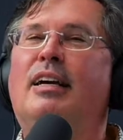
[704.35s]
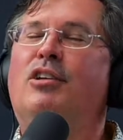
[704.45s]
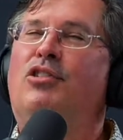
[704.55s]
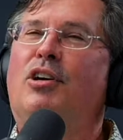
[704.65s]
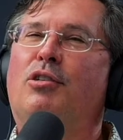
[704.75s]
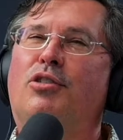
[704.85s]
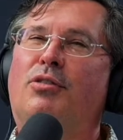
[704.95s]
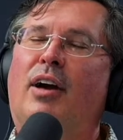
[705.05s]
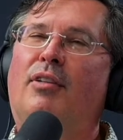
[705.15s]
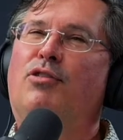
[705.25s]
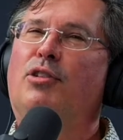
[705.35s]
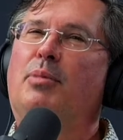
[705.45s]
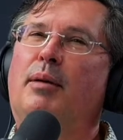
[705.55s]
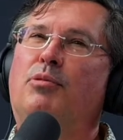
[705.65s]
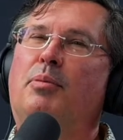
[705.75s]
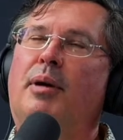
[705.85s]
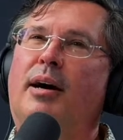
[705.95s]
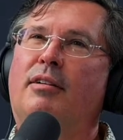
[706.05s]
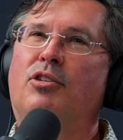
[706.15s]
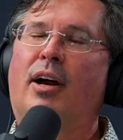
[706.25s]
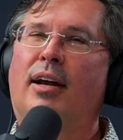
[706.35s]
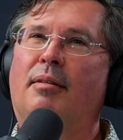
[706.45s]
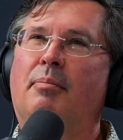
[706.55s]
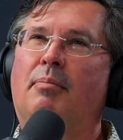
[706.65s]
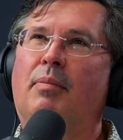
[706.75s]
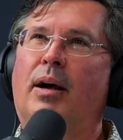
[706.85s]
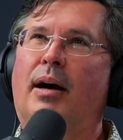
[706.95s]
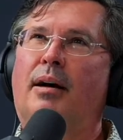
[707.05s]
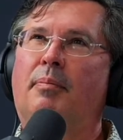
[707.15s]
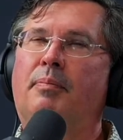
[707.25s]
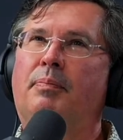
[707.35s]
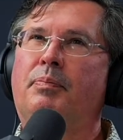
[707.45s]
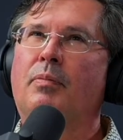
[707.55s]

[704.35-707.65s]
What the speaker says: So survivorship comes about in trying to